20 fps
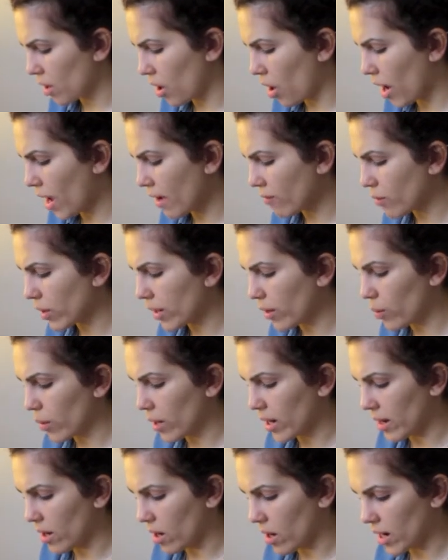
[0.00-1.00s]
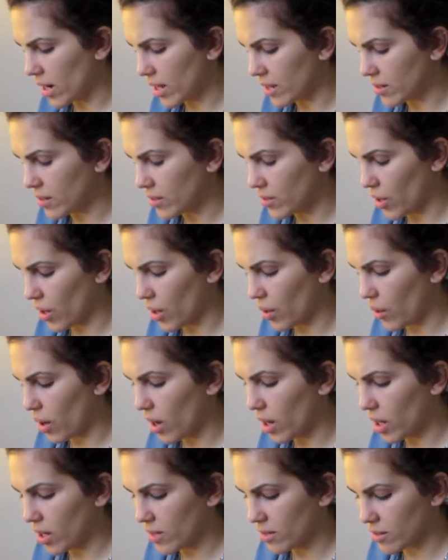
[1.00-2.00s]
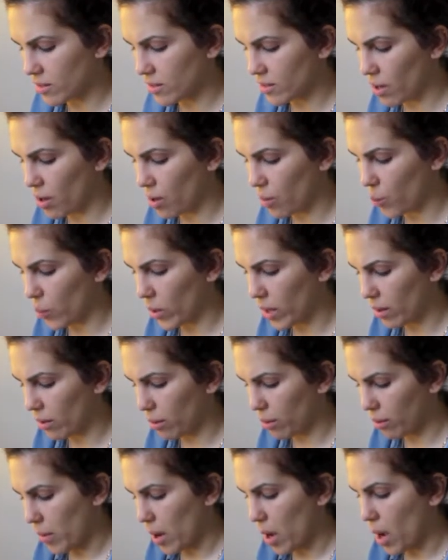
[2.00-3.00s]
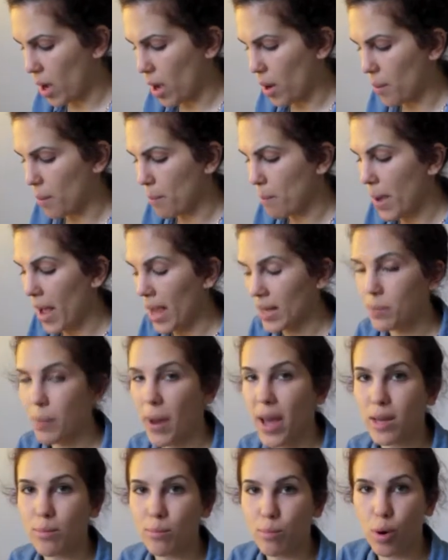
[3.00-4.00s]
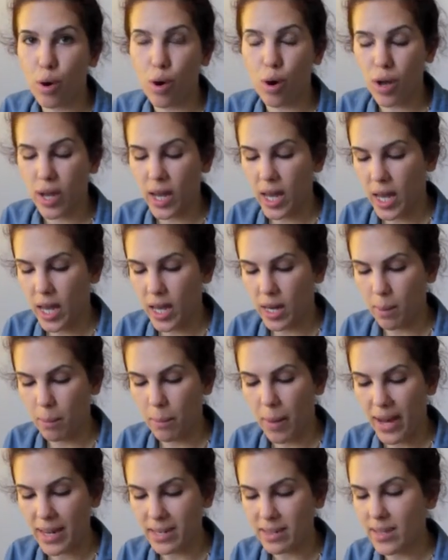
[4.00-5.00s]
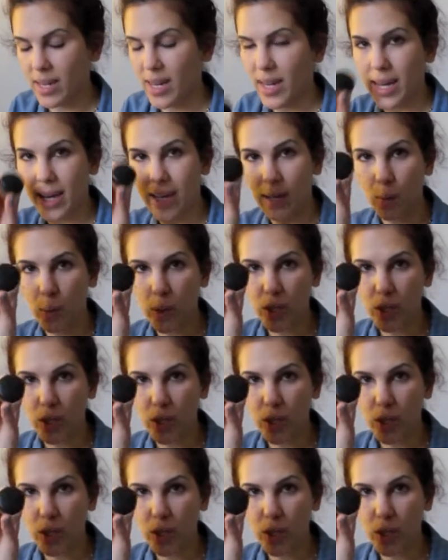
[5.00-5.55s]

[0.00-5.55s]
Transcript: I have really oily eyelids, so I like to start with a MAC paint pot in Painterly,